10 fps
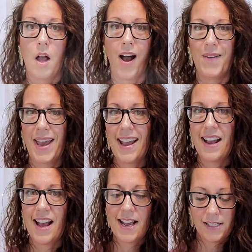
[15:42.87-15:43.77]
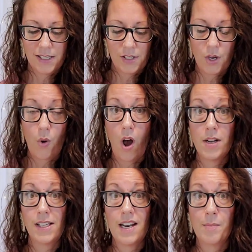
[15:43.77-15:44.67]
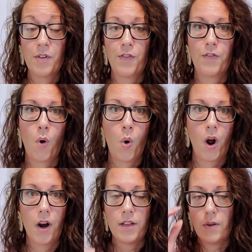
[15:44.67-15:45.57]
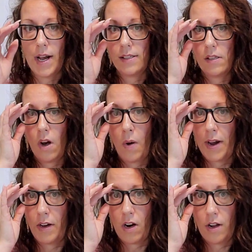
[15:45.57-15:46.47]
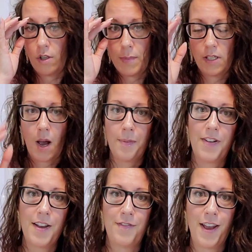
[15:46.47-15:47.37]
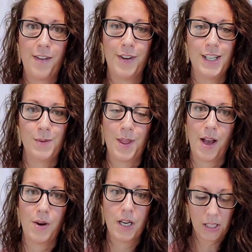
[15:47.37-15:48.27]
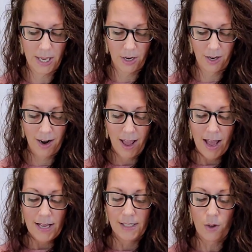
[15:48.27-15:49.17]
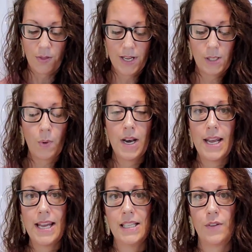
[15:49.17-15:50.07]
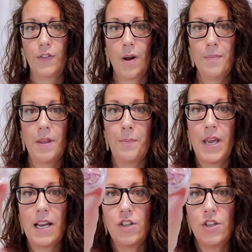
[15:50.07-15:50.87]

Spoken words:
Okay guys, so on to number 4. You guys know I could not do my top 5 favorites without a glitter. So this one is from the Pink